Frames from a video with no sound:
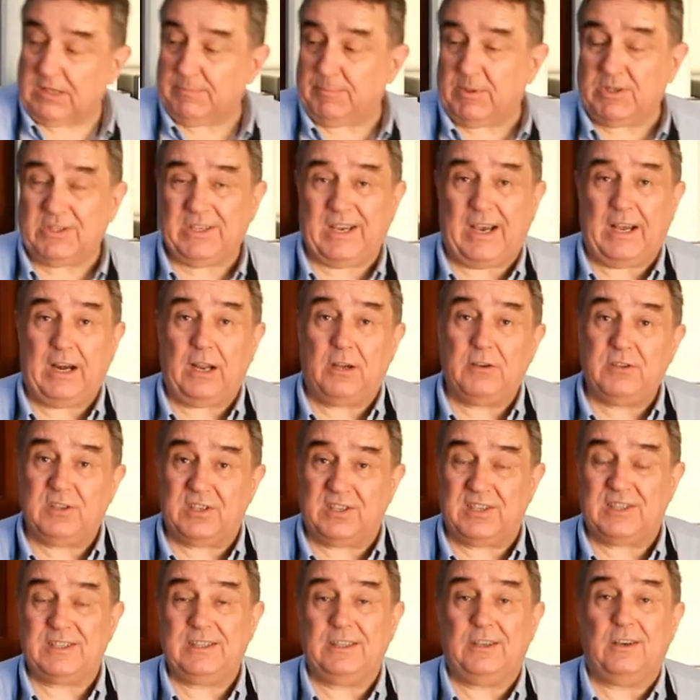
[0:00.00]
potatoes are
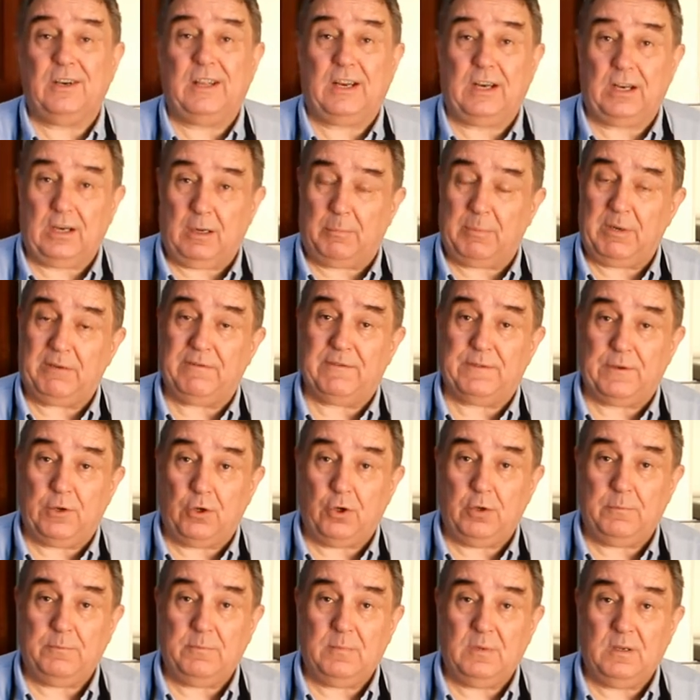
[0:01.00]
still a little bit
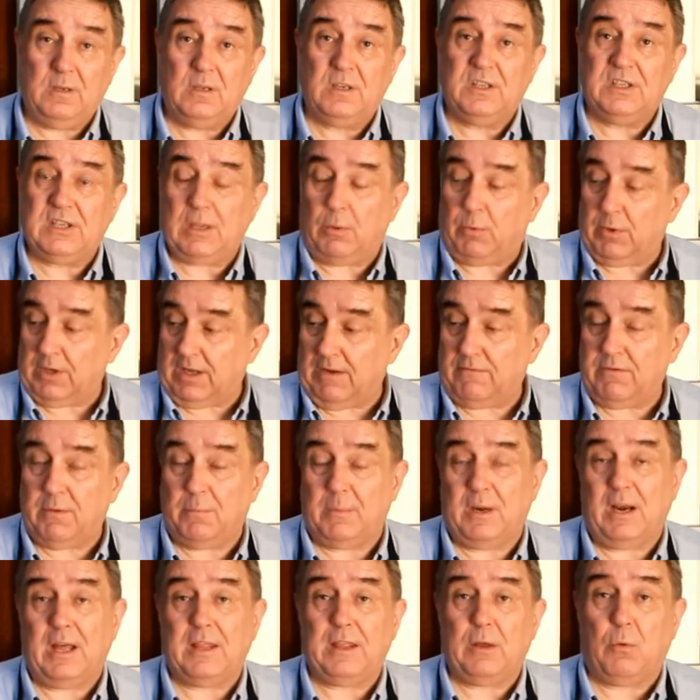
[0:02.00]
firm, so we'll give them
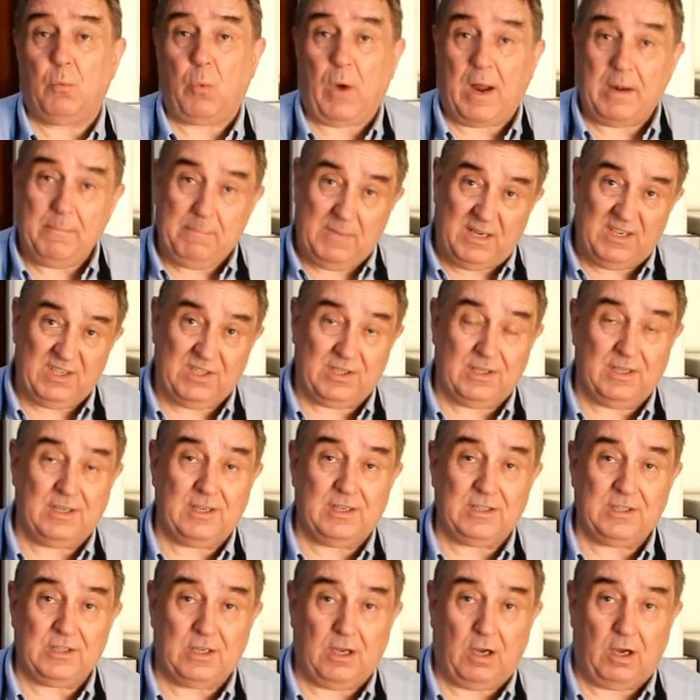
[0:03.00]
another 1 minute at
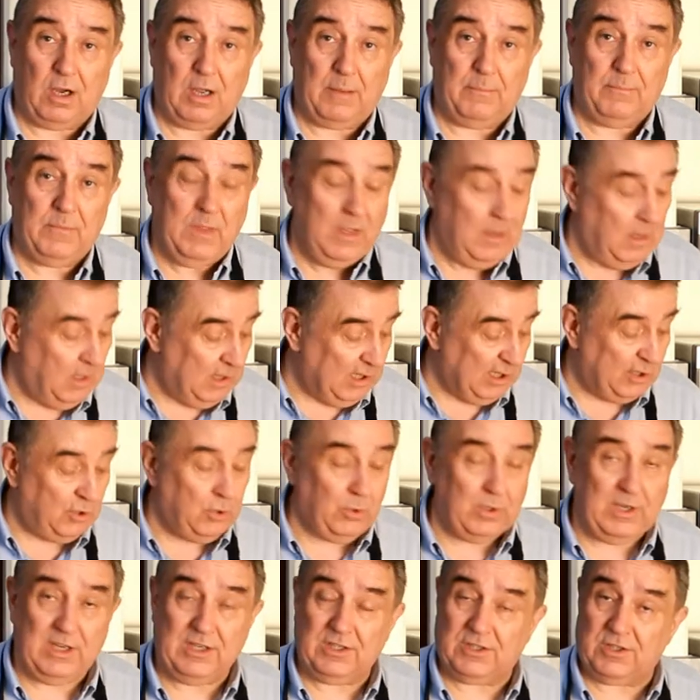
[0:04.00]
a time. The
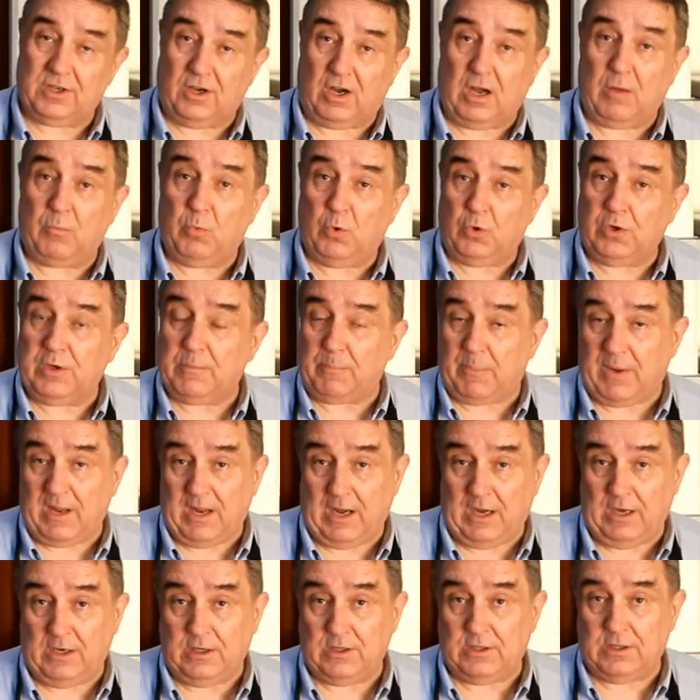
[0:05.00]
cooking time will
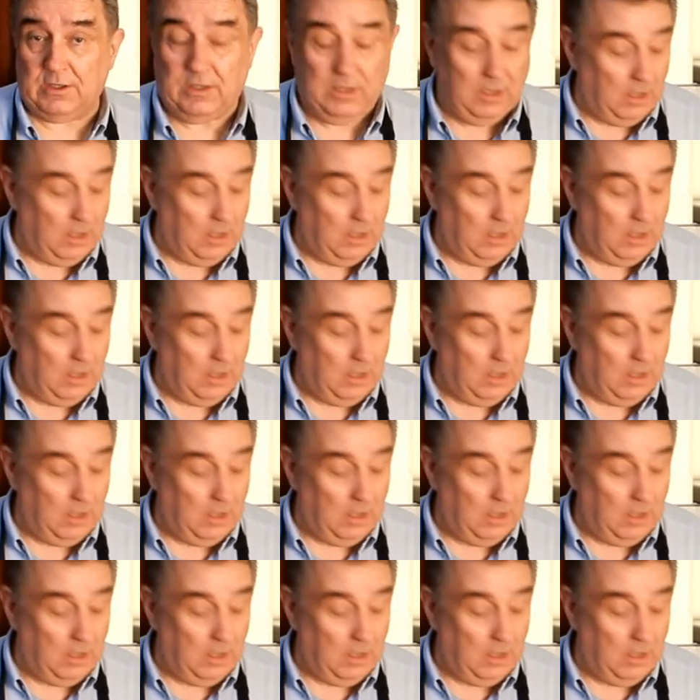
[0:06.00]
depend